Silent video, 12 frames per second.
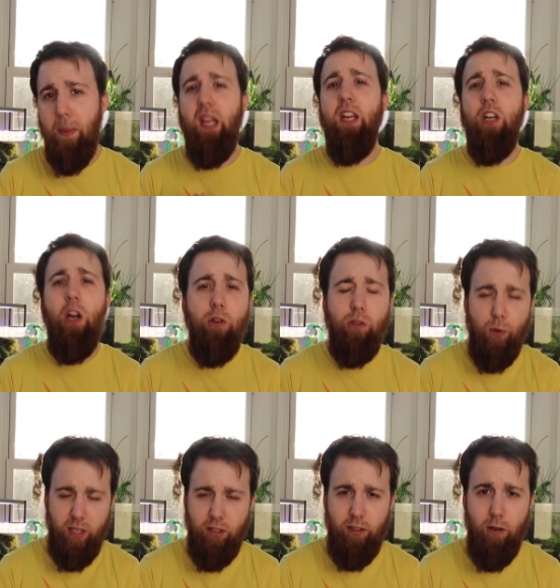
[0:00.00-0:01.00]
But he knows
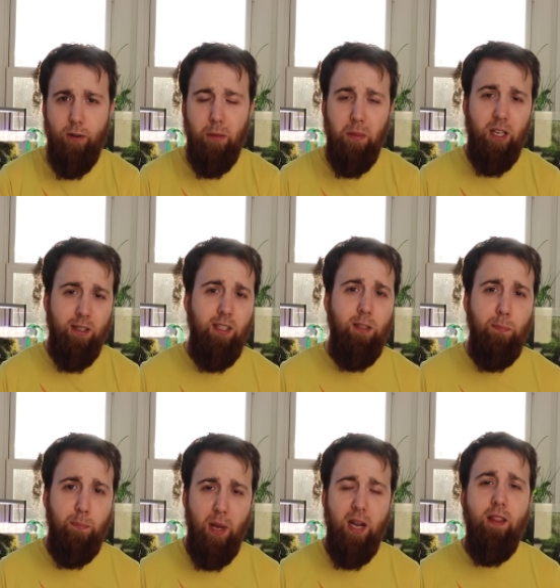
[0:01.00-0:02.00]
what he's doing because he's
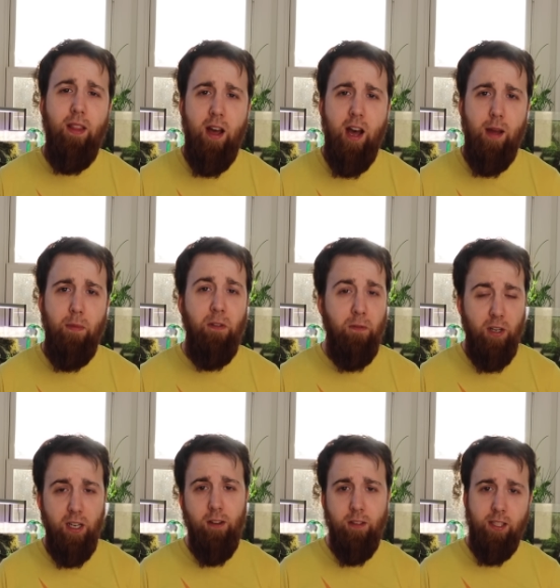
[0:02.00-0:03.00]
been in the hobby for
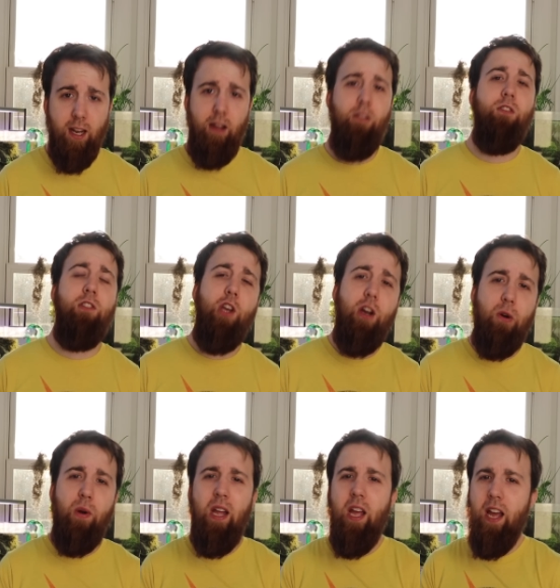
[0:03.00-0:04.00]
years now.
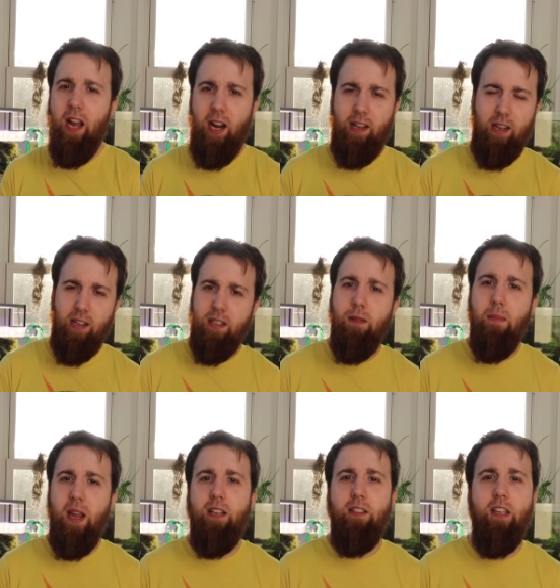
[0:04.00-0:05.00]
So it doesn't
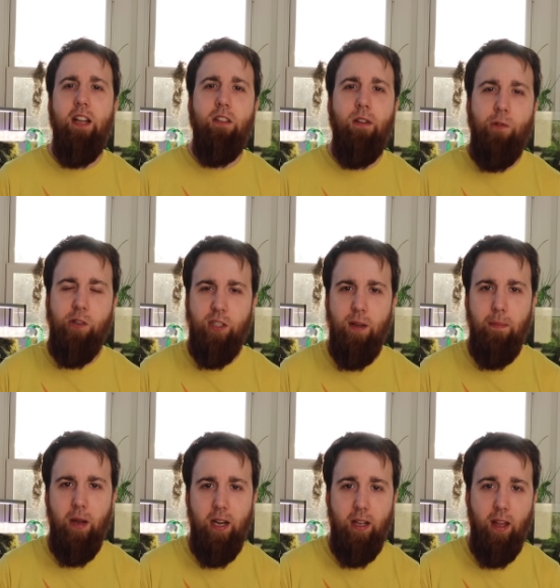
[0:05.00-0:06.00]
make sense for
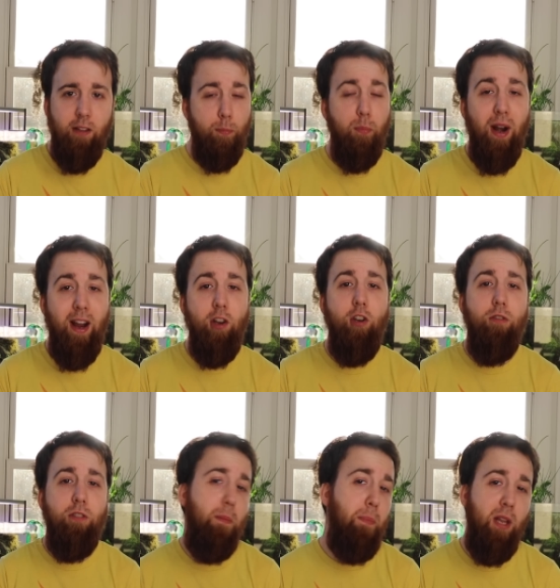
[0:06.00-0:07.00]
somebody that's brand
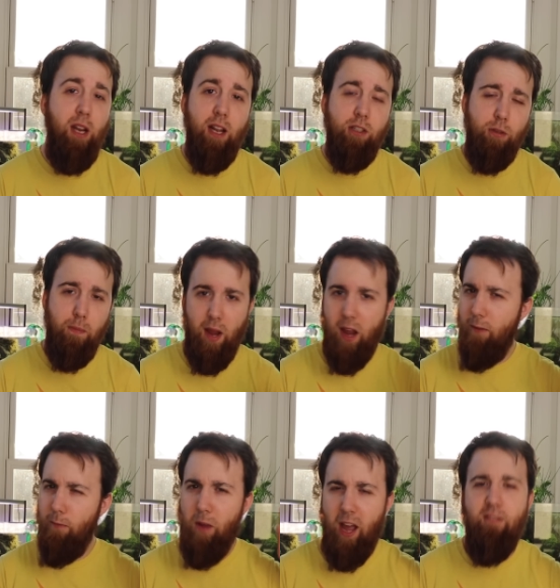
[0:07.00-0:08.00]
new to plants, who
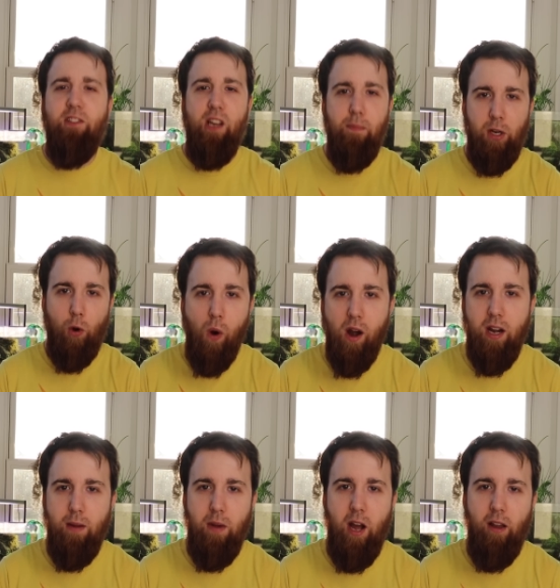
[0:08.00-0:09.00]
may have some
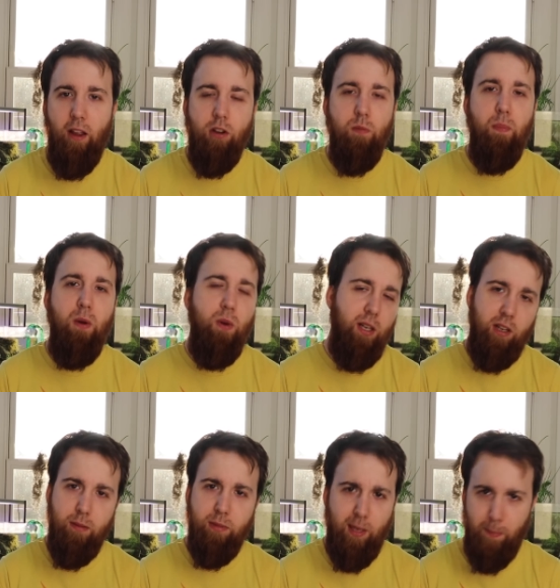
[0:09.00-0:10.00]
aquarium knowledge, but when it
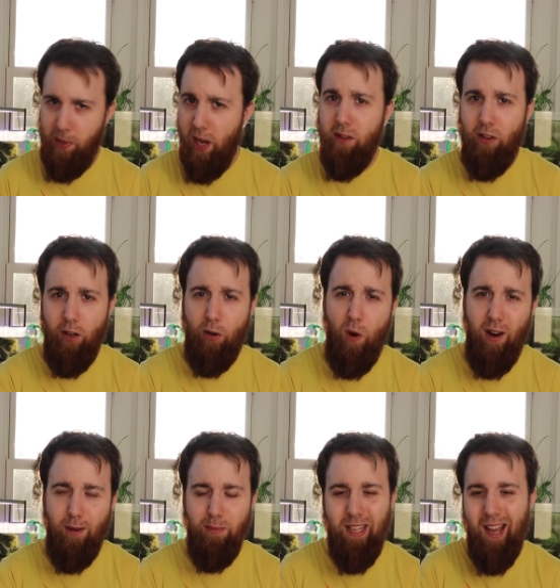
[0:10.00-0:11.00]
comes to planted
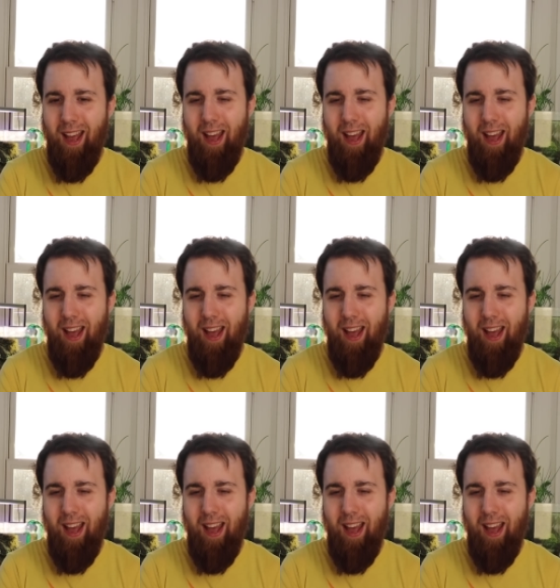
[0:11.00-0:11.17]
aquariums,